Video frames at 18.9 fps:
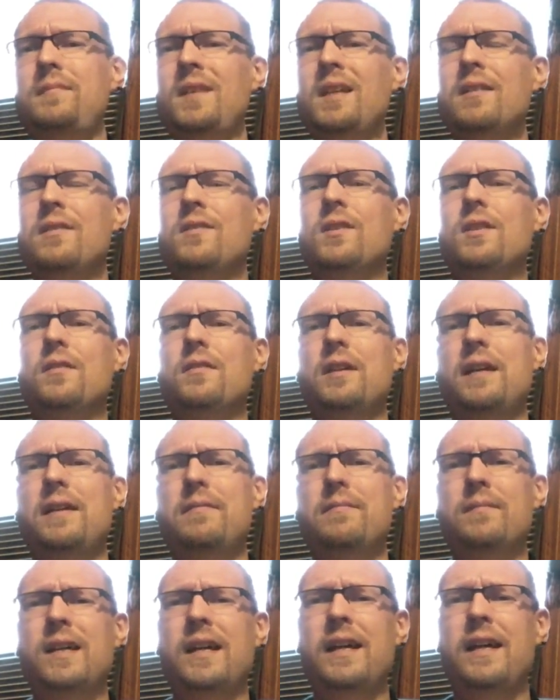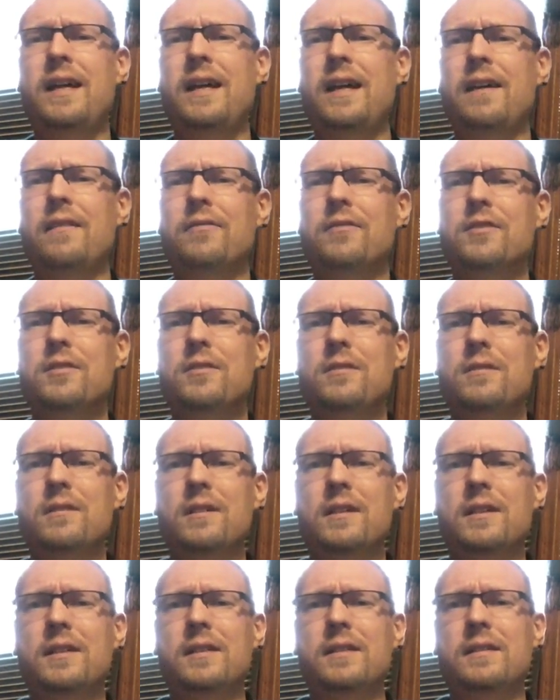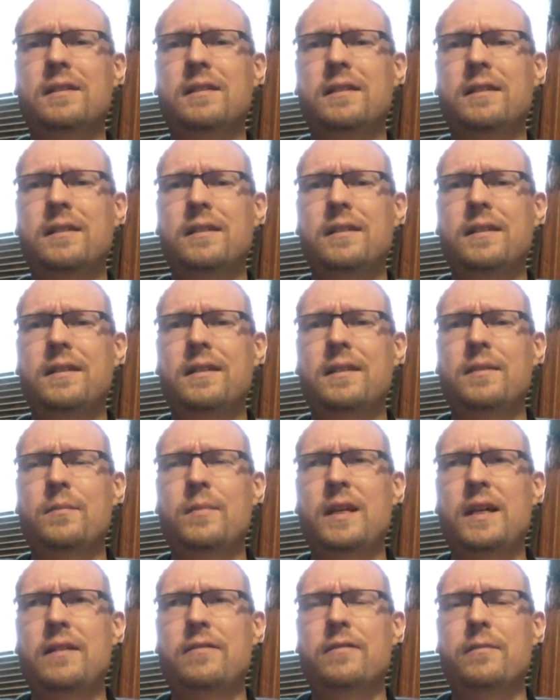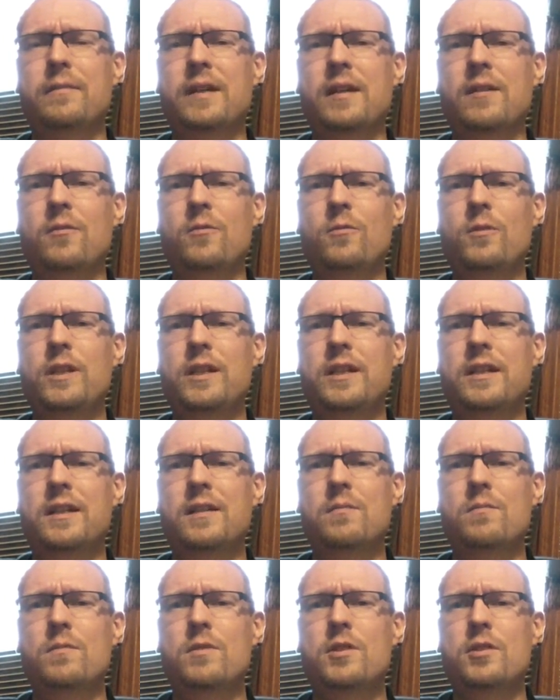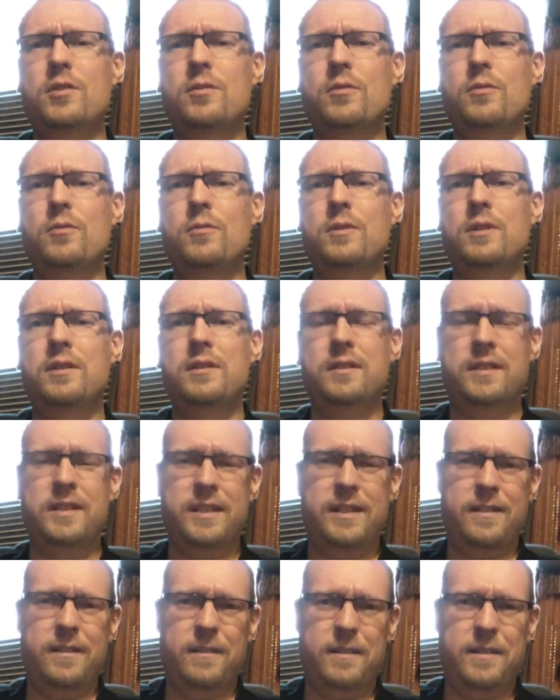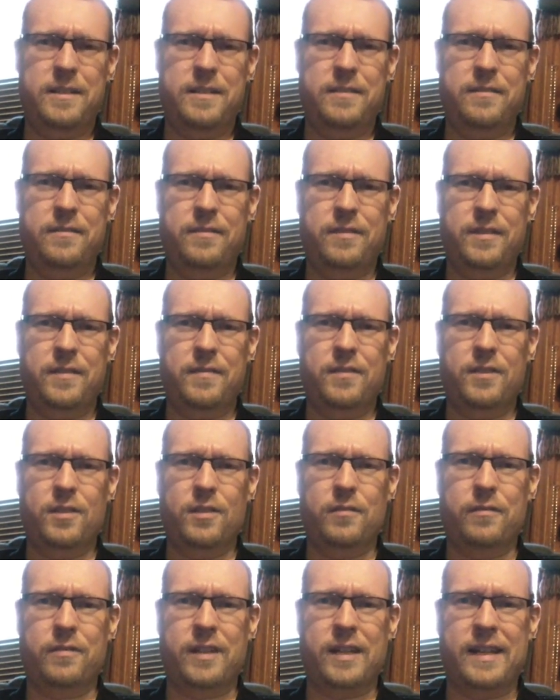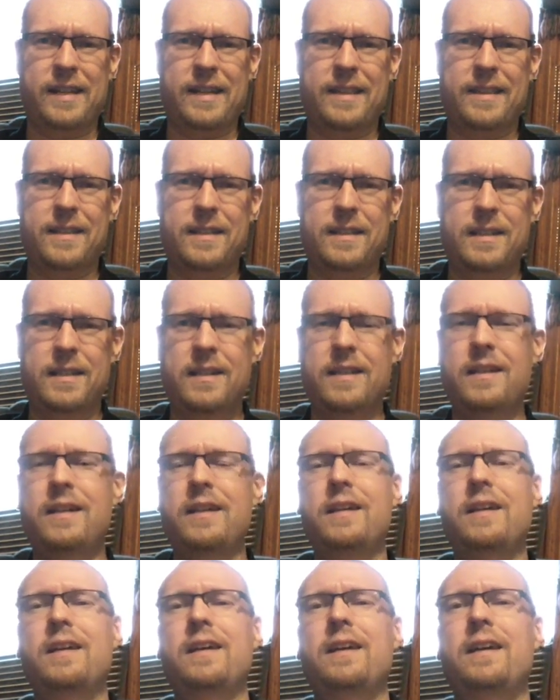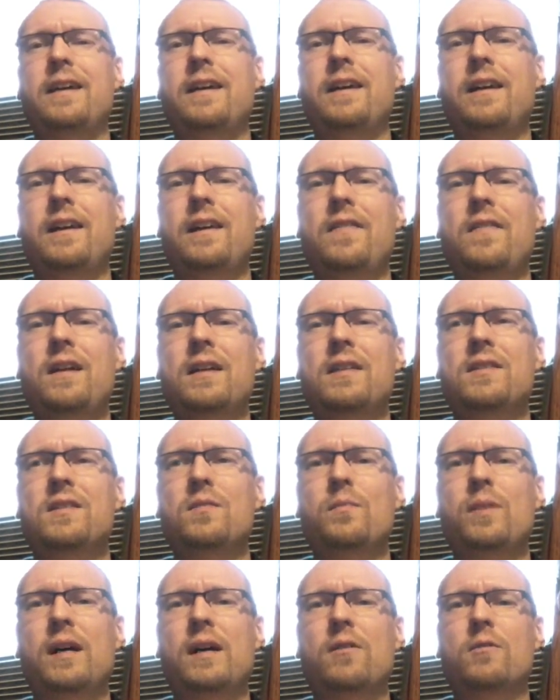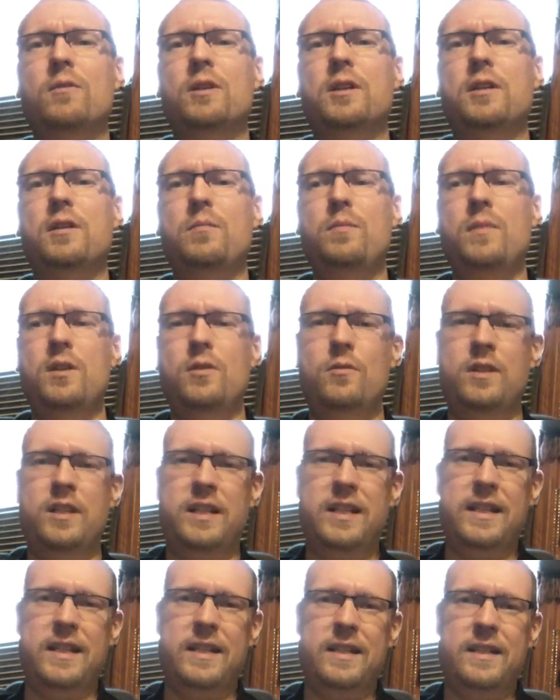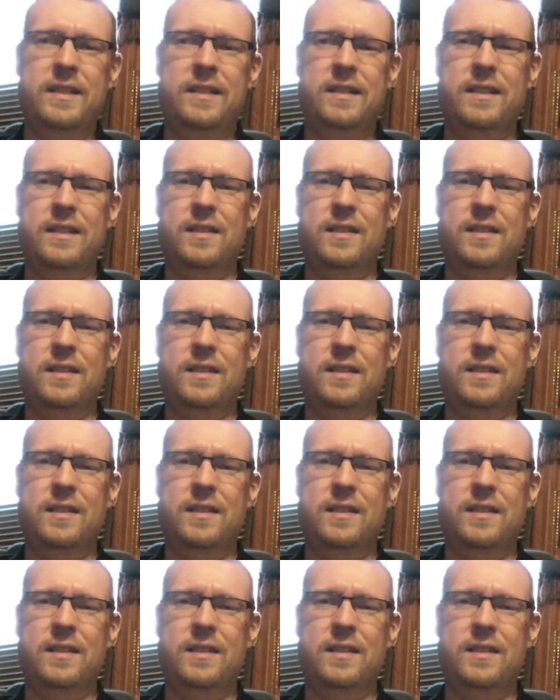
So then, after Baphomet, we come to the narrative of the Leviathan. And that's about community.